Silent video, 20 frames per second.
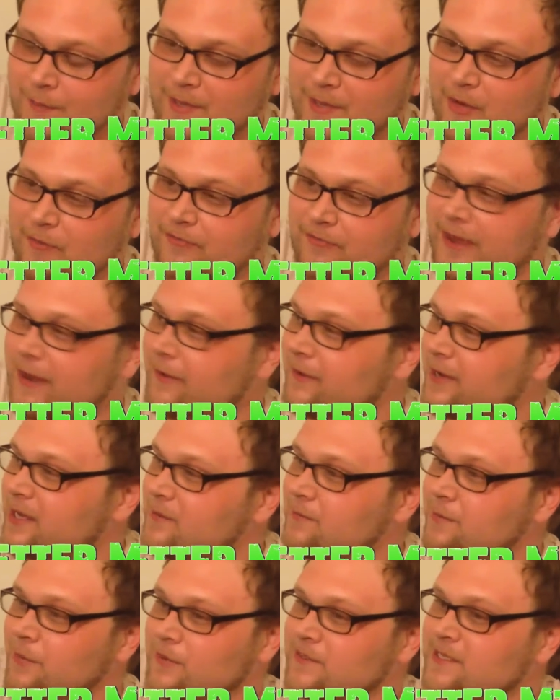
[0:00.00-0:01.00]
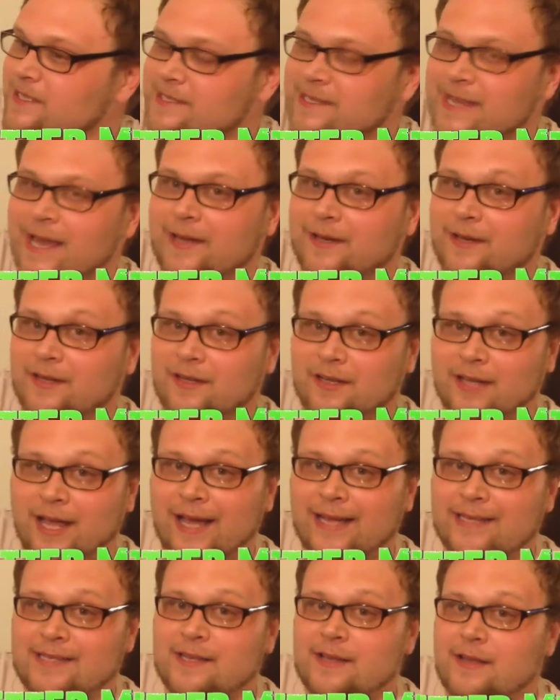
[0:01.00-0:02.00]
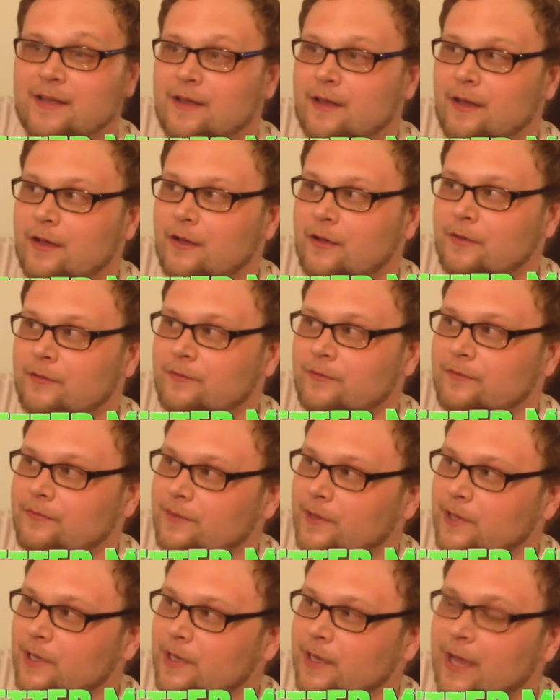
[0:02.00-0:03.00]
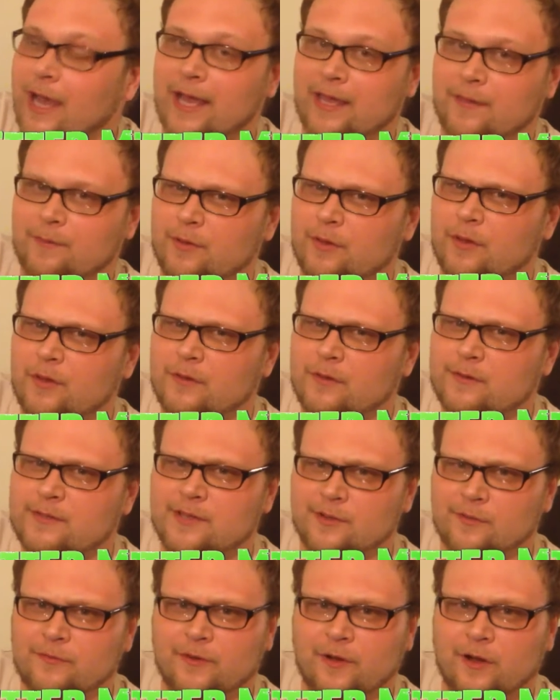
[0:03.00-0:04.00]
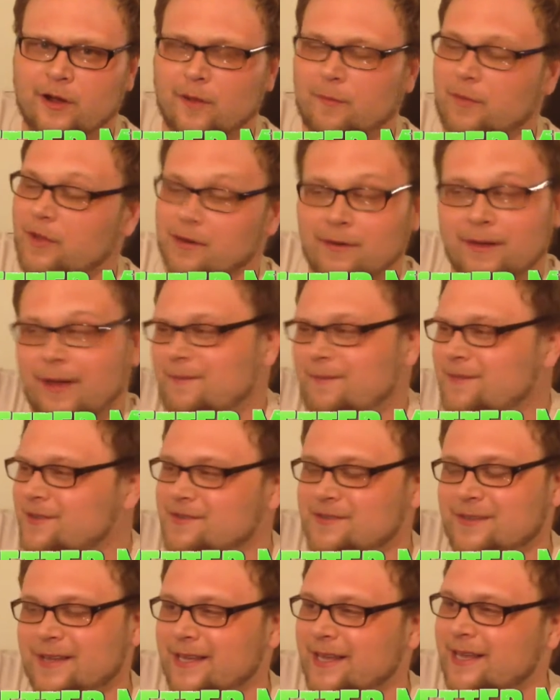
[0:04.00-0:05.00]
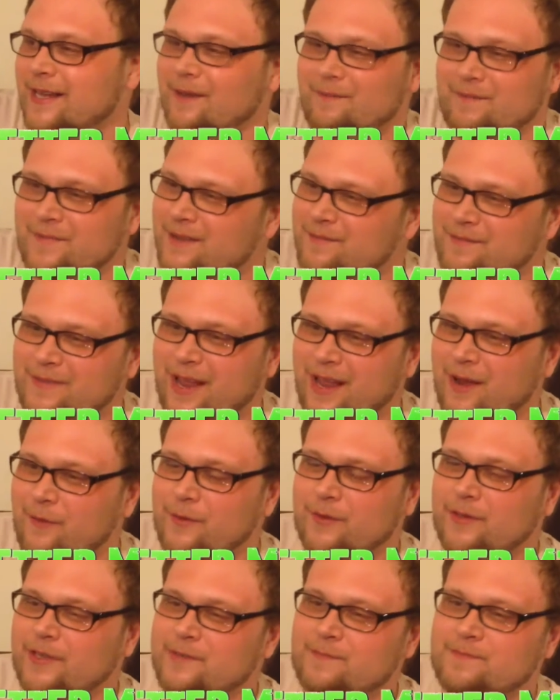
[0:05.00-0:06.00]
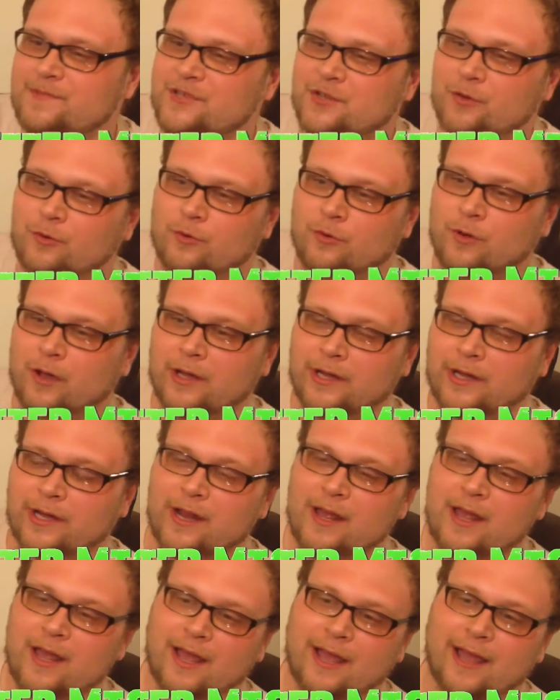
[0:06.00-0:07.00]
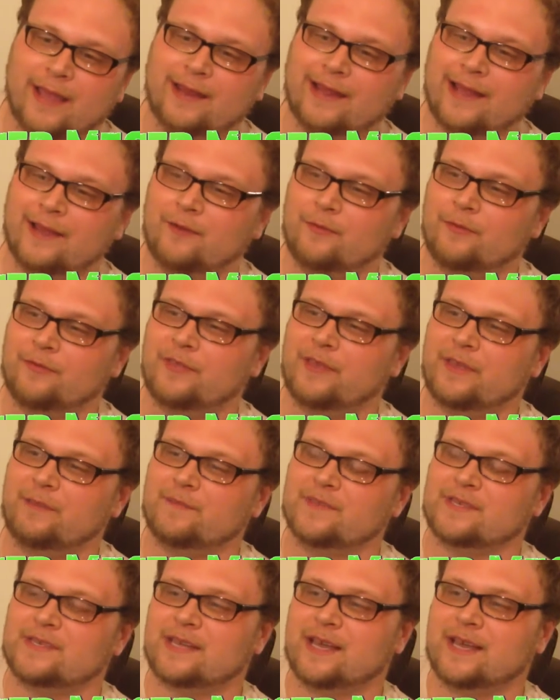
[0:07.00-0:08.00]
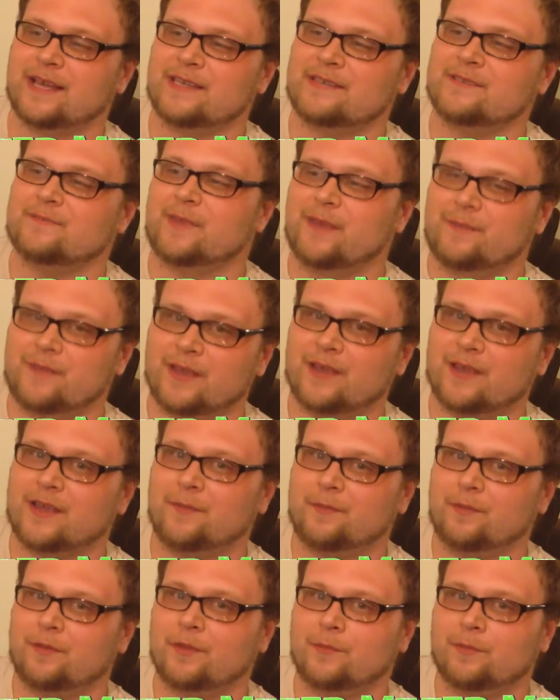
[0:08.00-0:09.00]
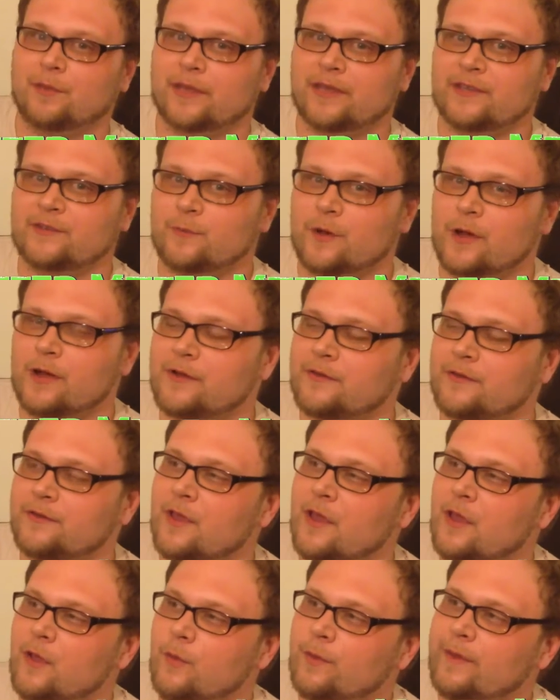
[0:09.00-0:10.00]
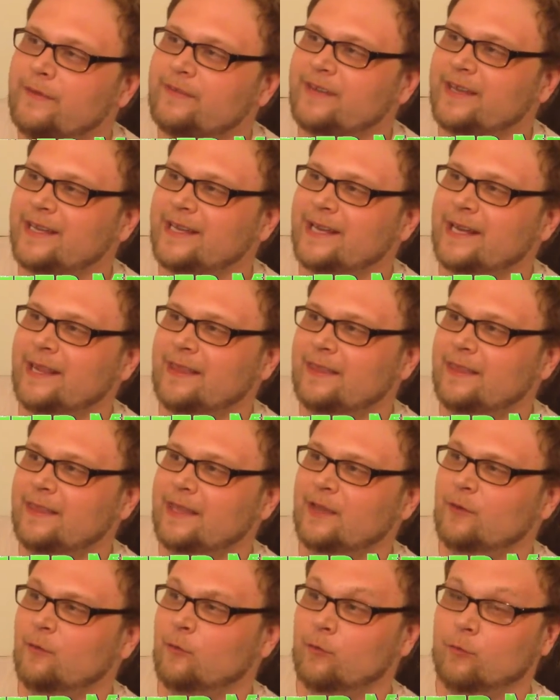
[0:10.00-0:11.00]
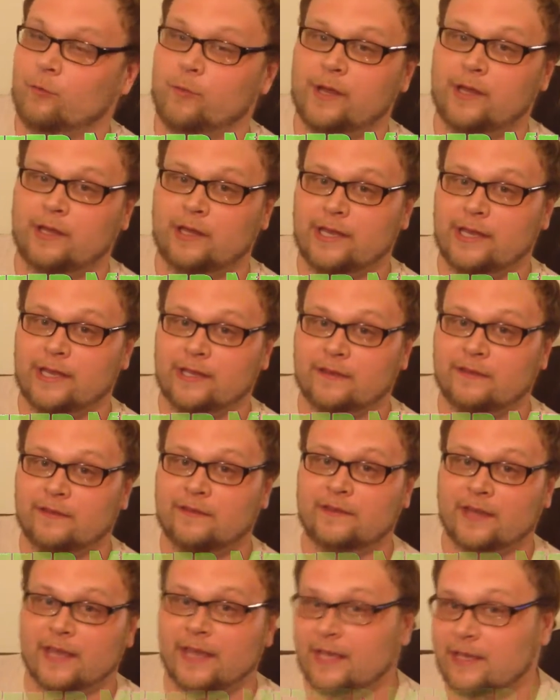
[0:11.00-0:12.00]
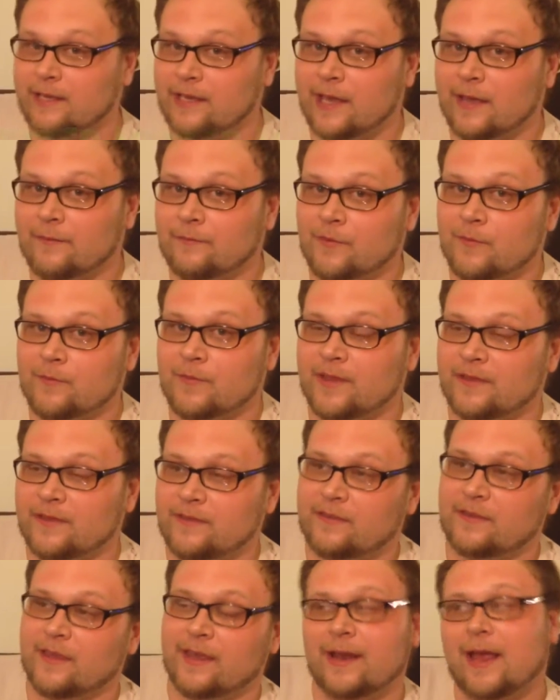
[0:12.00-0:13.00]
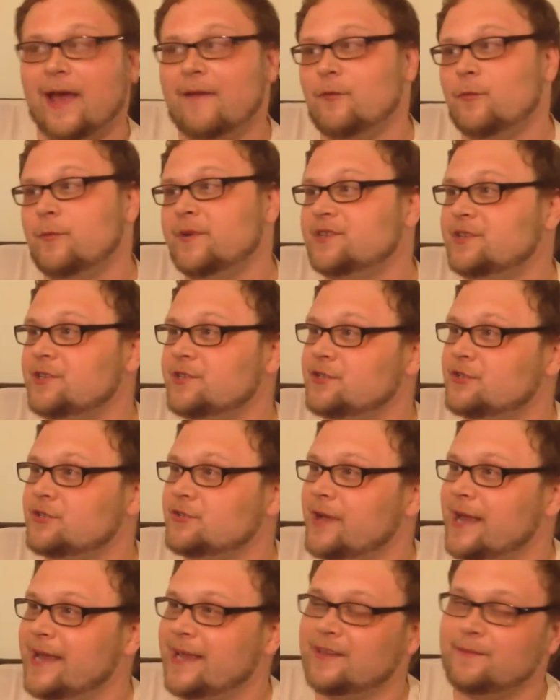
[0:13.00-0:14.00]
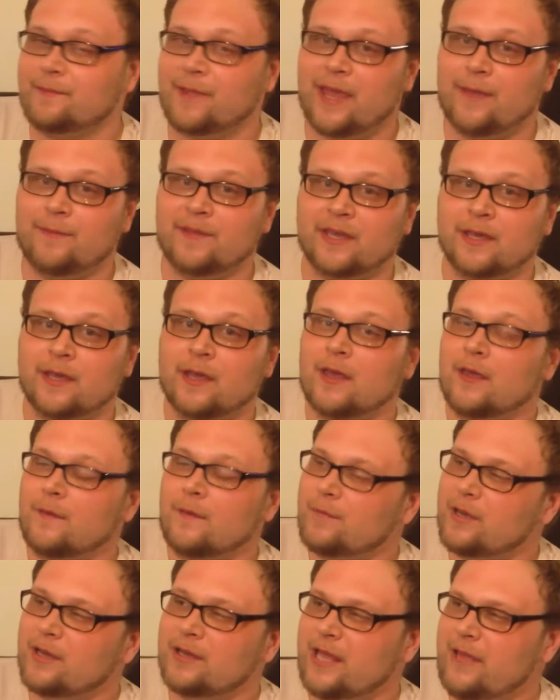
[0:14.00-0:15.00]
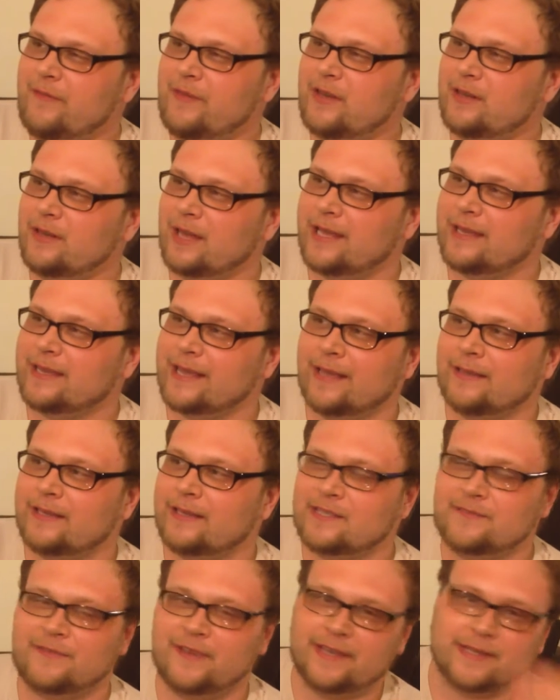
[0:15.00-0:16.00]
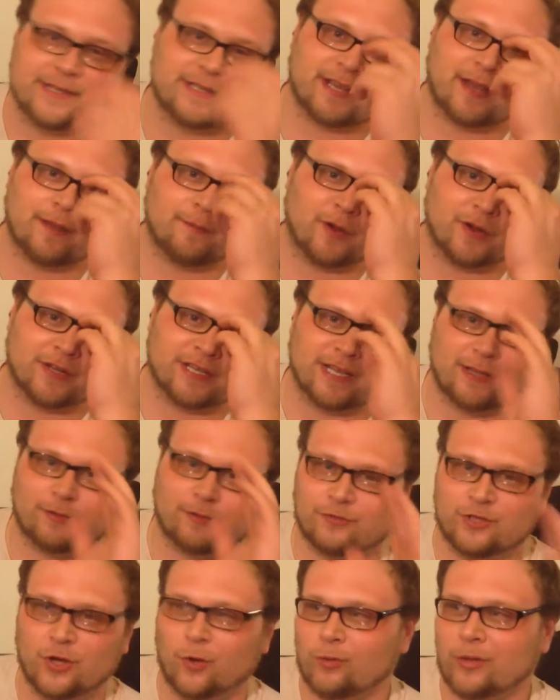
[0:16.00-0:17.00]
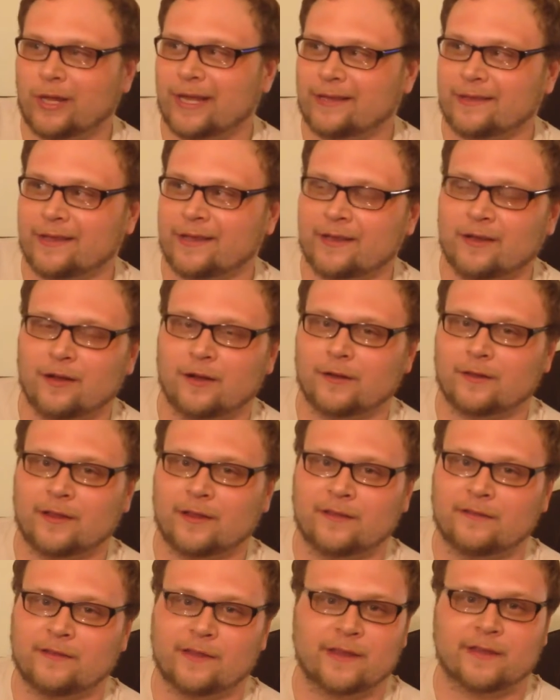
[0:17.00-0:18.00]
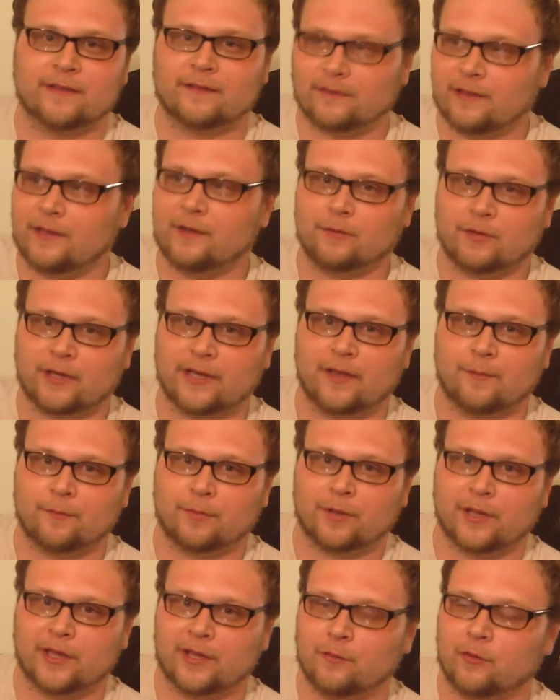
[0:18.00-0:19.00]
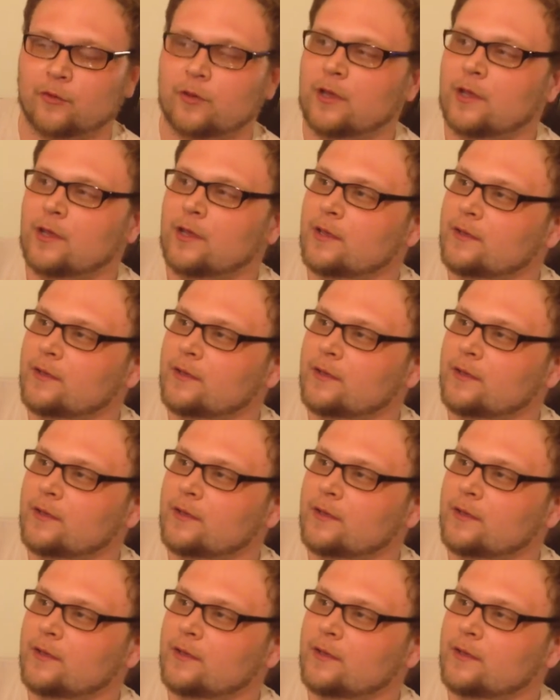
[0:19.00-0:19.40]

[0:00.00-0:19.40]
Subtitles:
I know Fiery Impulse has gotten a lot of hype so far, but I'm not really sure on it. I don't think, besides maybe a couple of the Planeswalkers, we've seen anything really insane yet from this set. Avaricious Dragon, maybe, but even like LSV and Tom Martell don't like that card. They say it's literally unplayable.